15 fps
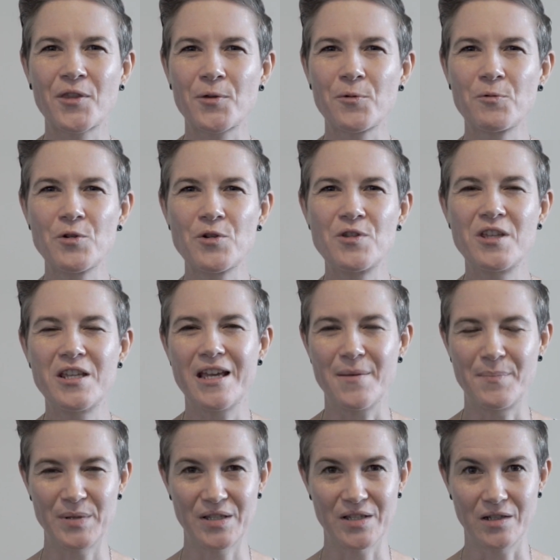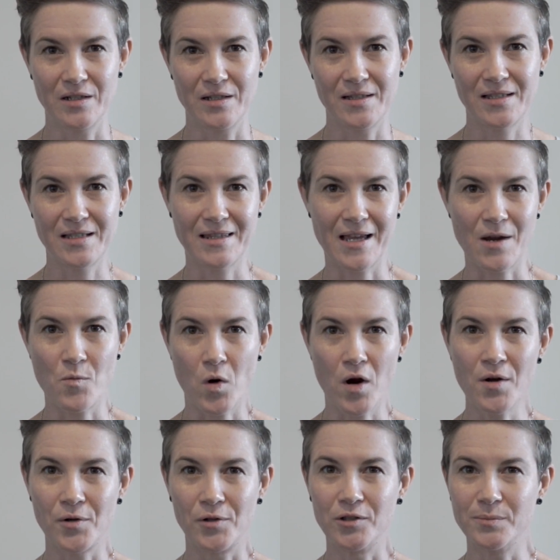through the episodes so they
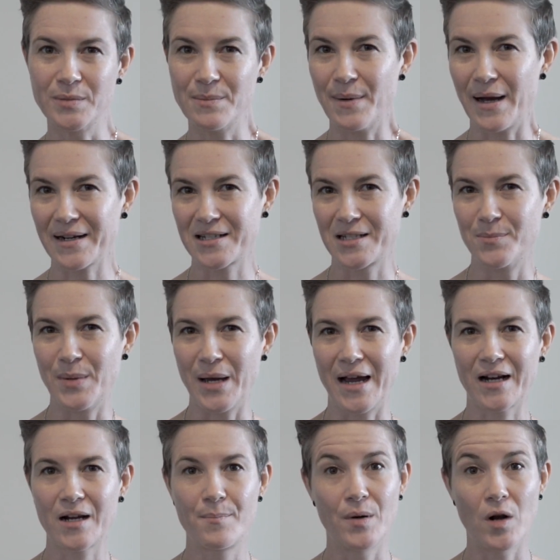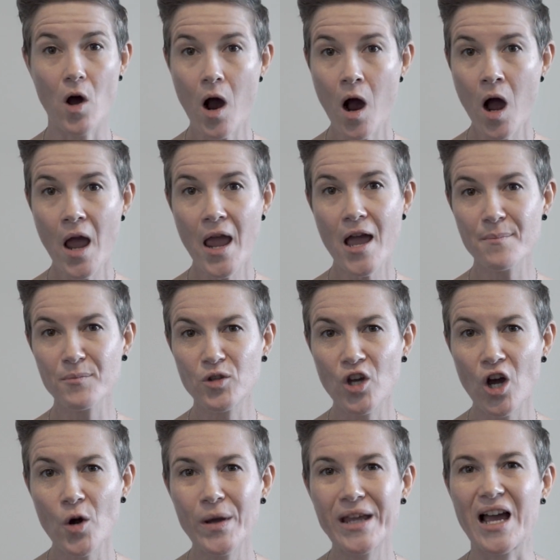won't all be back to back, but I am
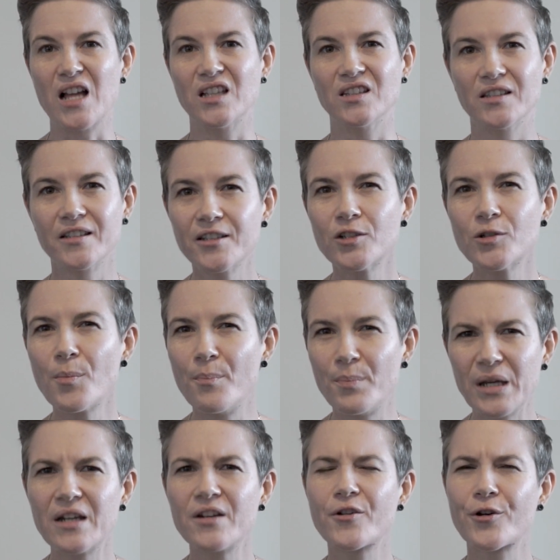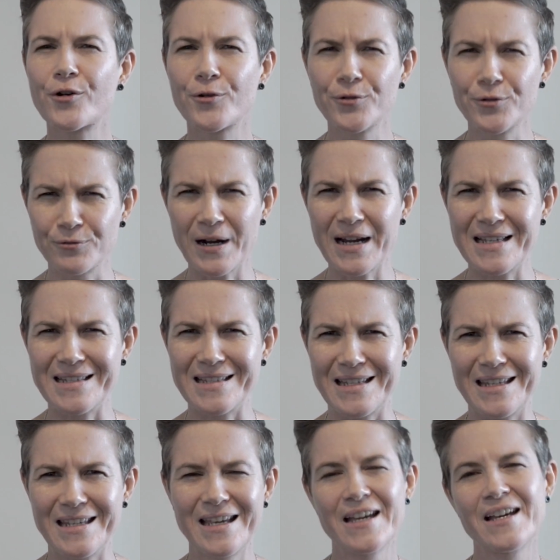going a little bit
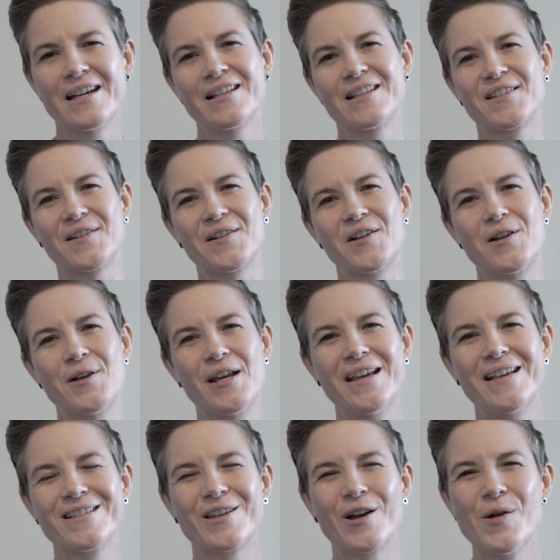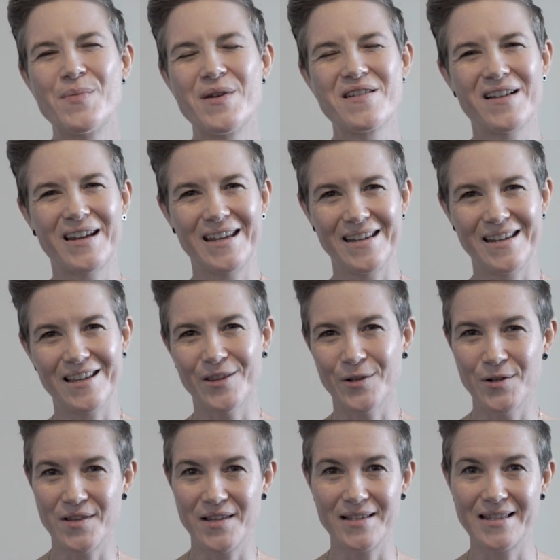crazy. So here's hoping I can get
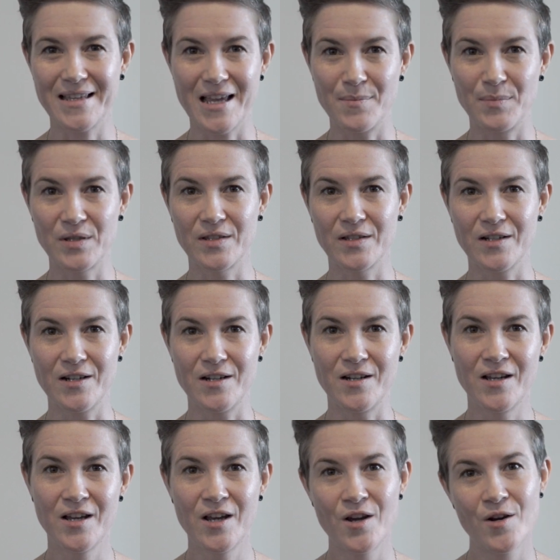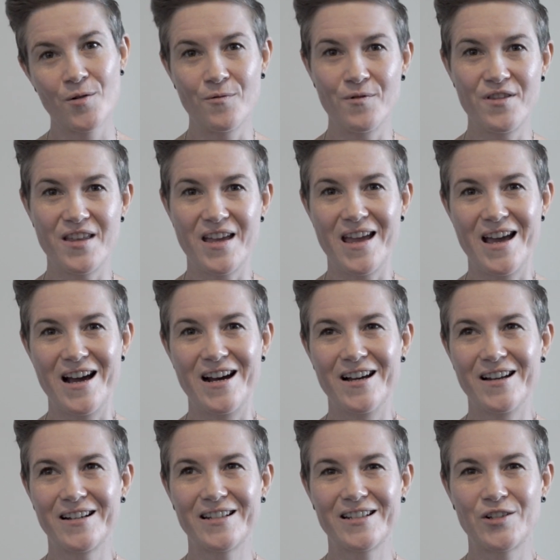through this episode
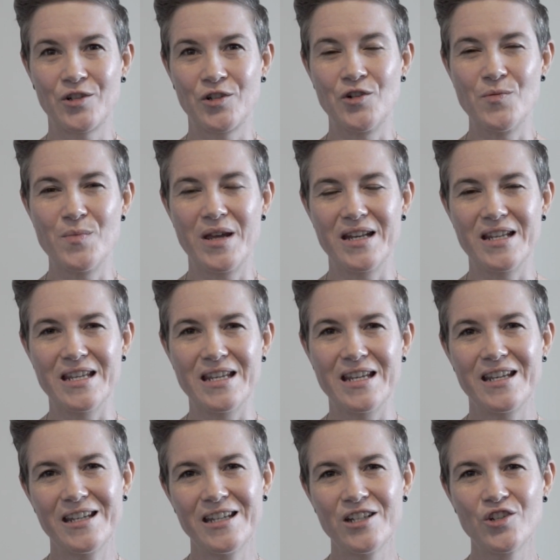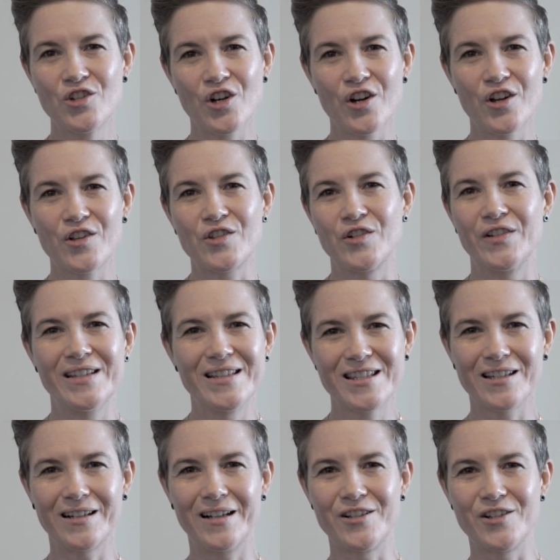without too many in-jokes or
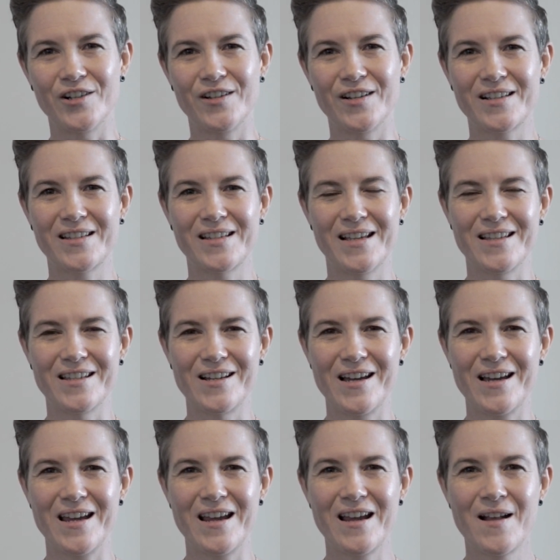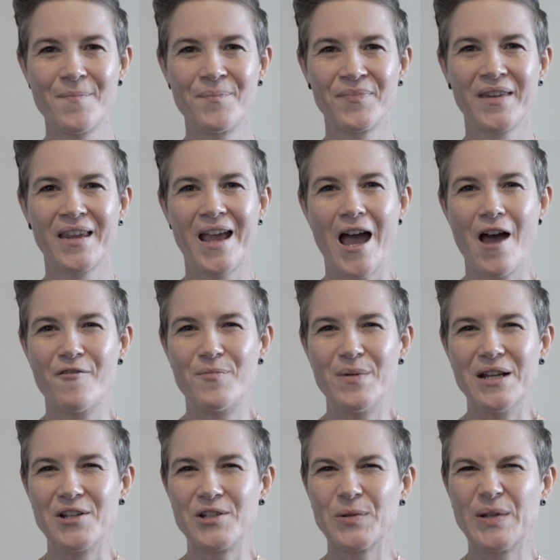inside jokes as I have
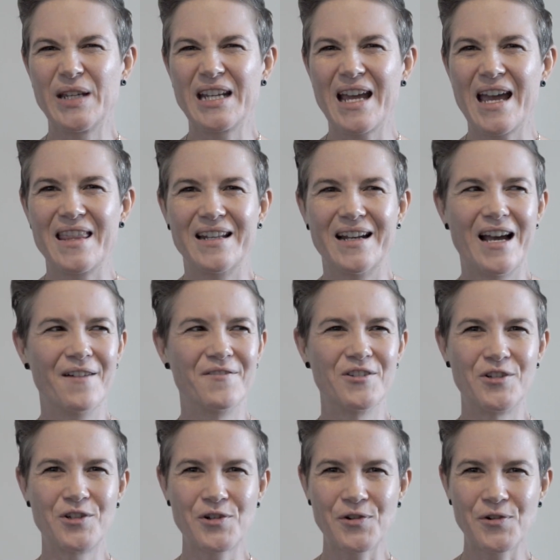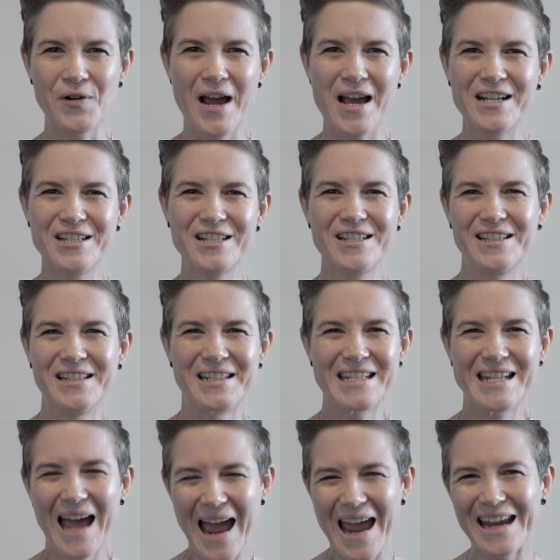been doing, and then I have to trash the
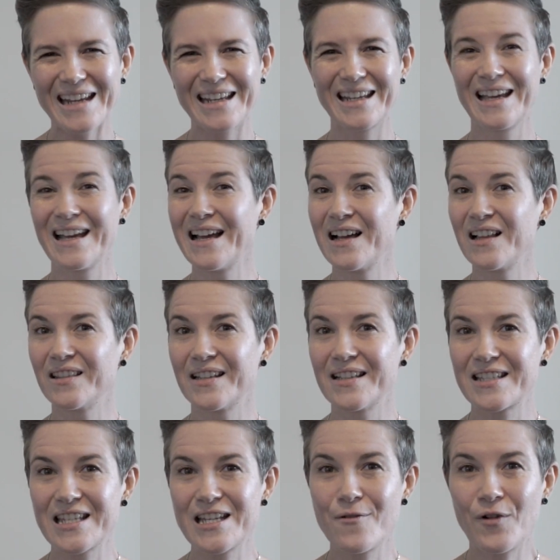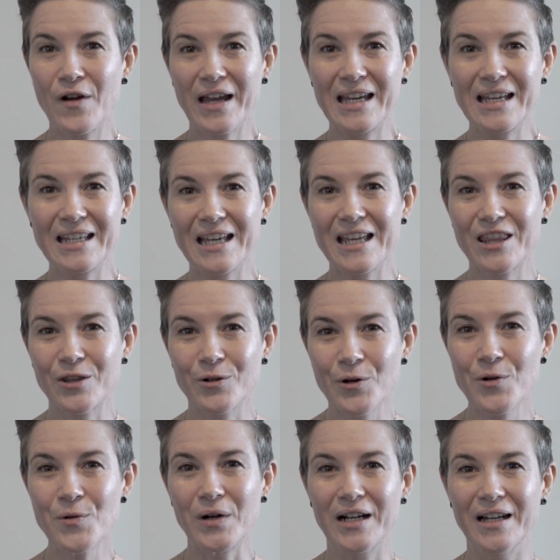take. Let's see if I can get
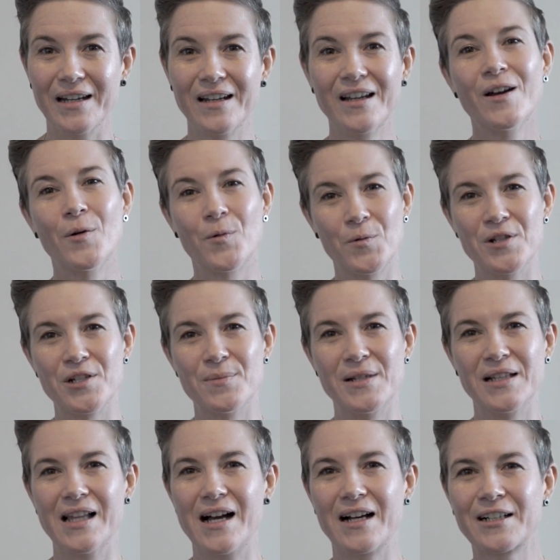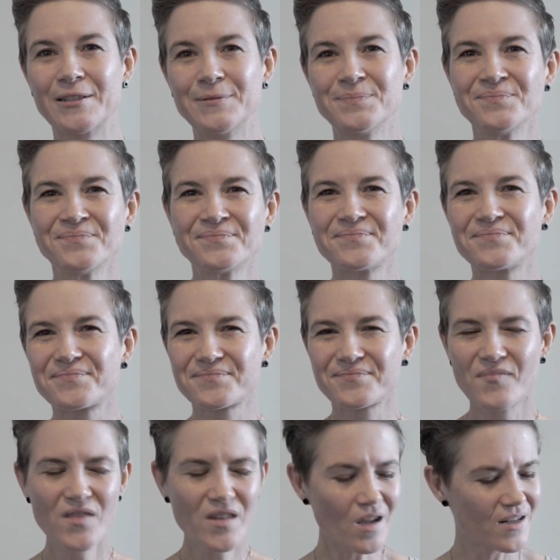through one. Wish me luck.
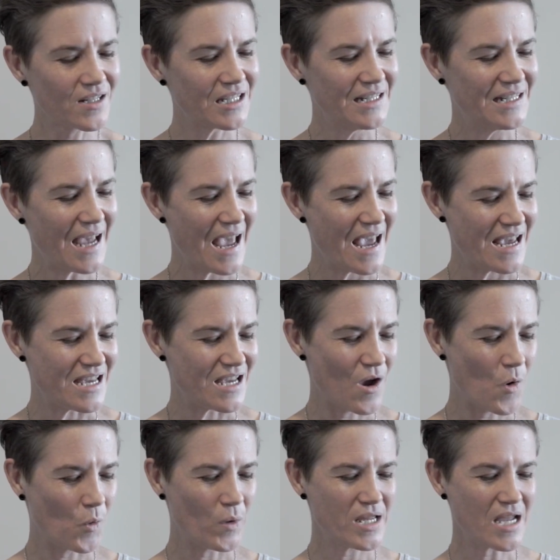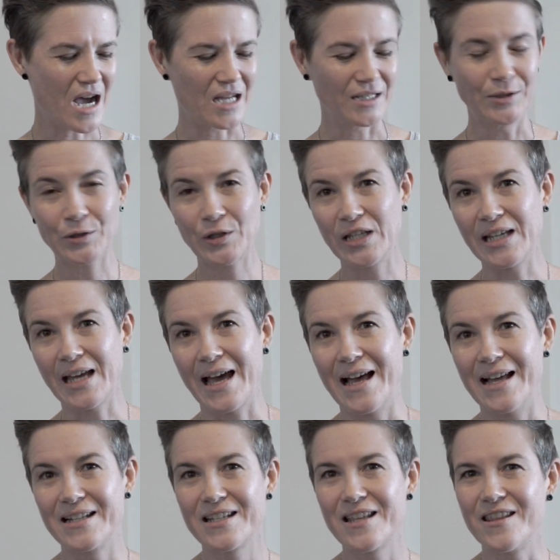Today we are looking
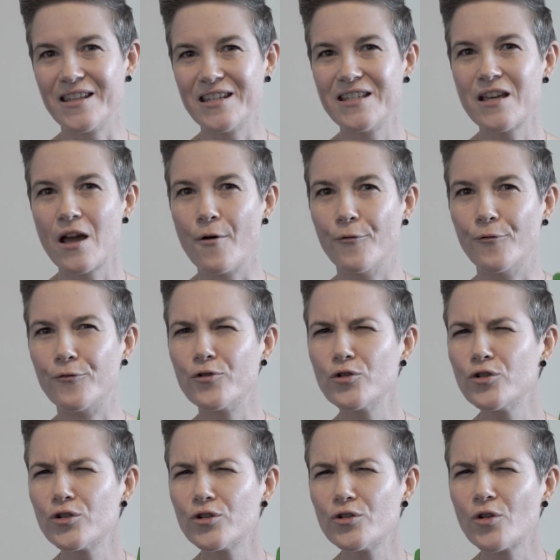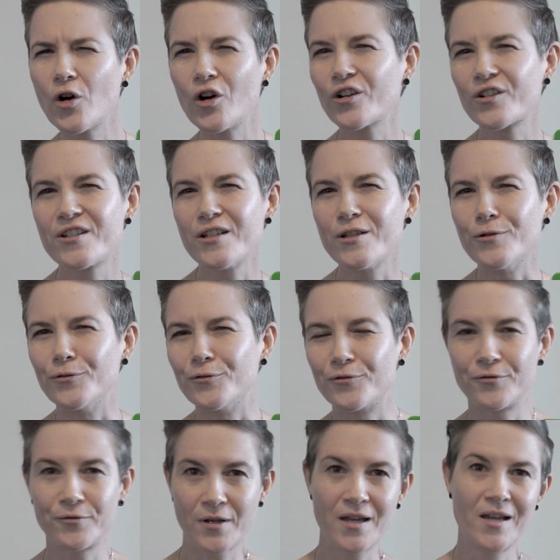at the Voodoo
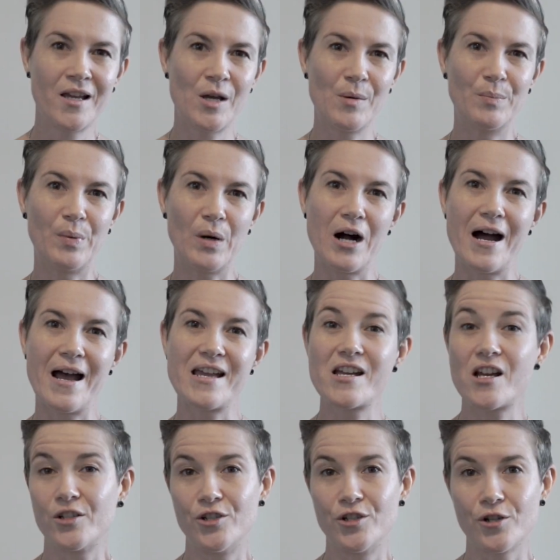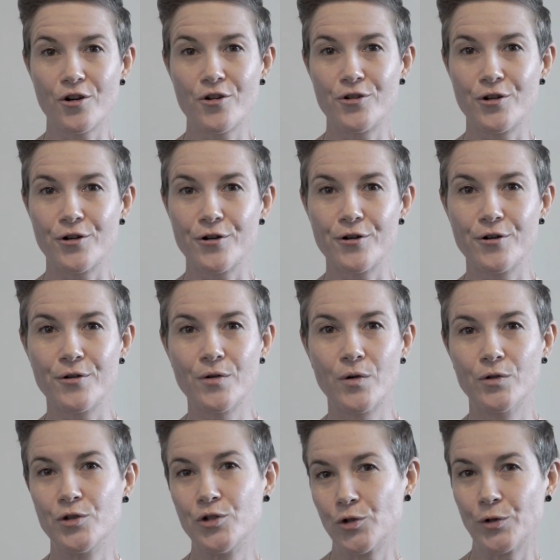Octave by Joyo,
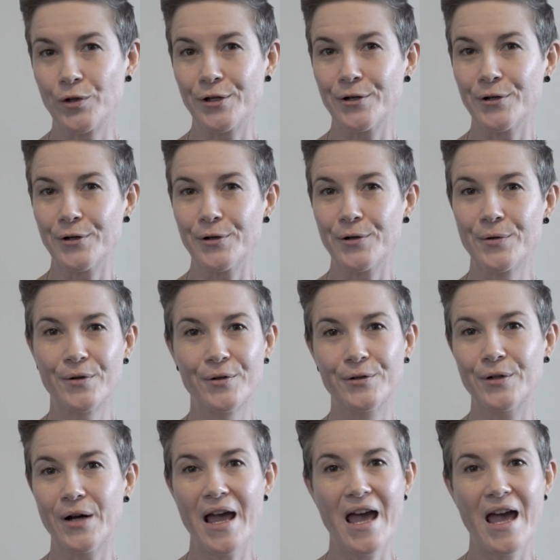or Joyo, or